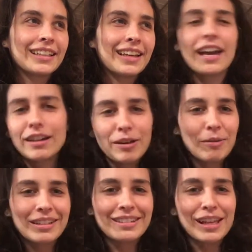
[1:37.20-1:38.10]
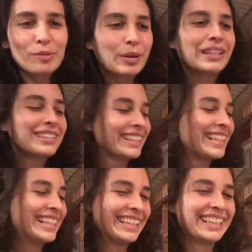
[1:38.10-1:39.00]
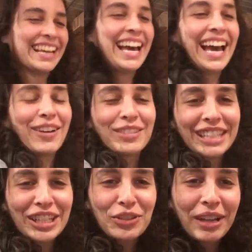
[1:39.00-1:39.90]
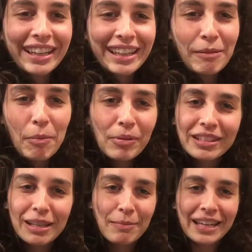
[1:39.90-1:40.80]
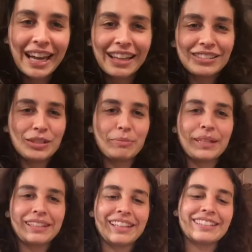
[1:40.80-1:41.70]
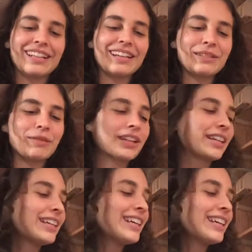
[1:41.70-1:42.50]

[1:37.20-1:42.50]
don't know what it's like, but I was going to try and come up with some analogy, but that's not going to work.